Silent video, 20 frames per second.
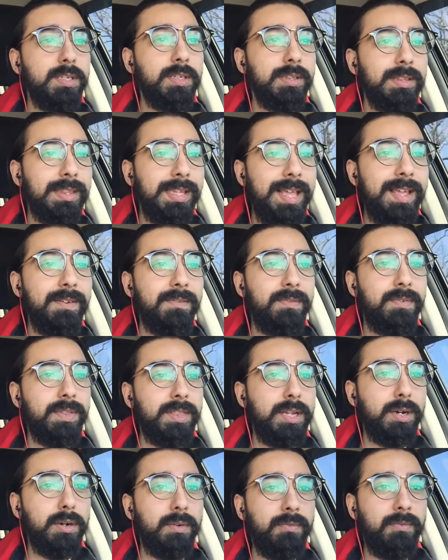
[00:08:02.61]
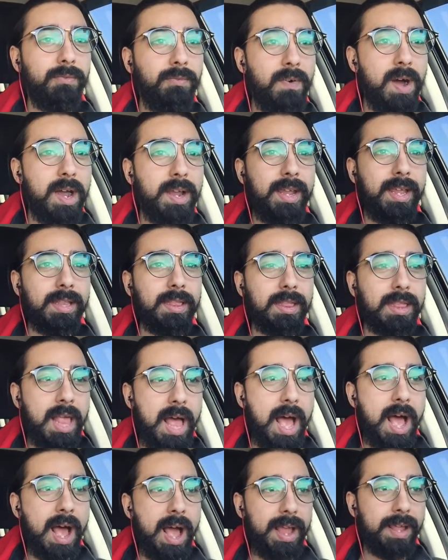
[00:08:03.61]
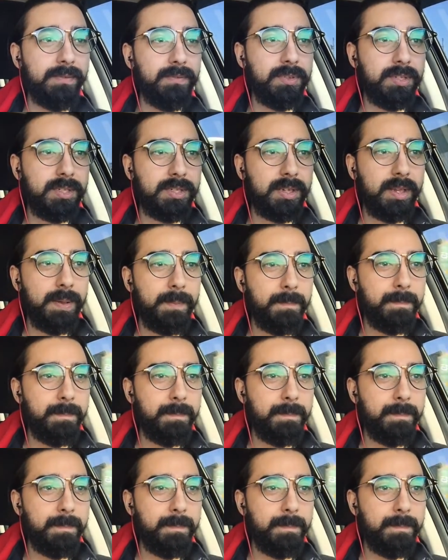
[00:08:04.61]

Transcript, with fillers: to live their fucking lives.